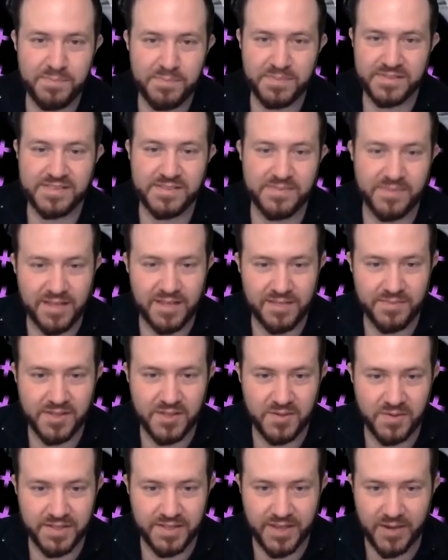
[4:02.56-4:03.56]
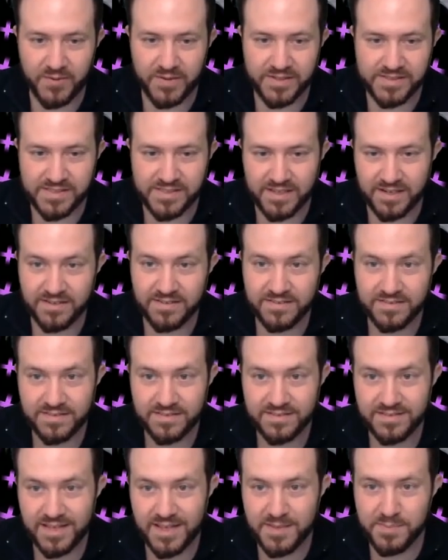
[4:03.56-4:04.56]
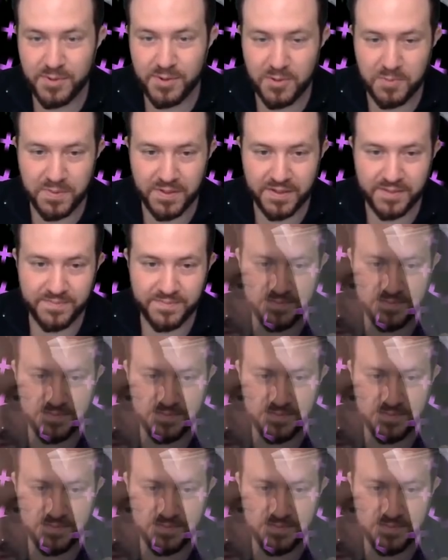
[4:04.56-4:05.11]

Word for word: imp is gonna be the one that wins here. Imp OP.